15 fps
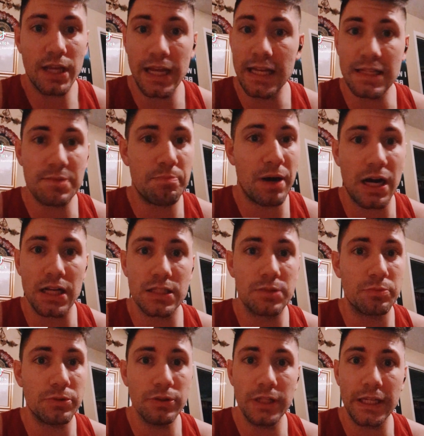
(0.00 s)
It's
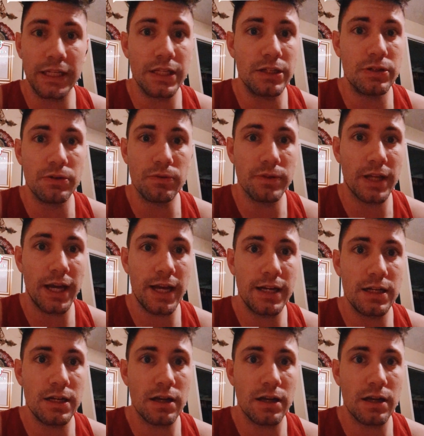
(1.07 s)
possible they could do that.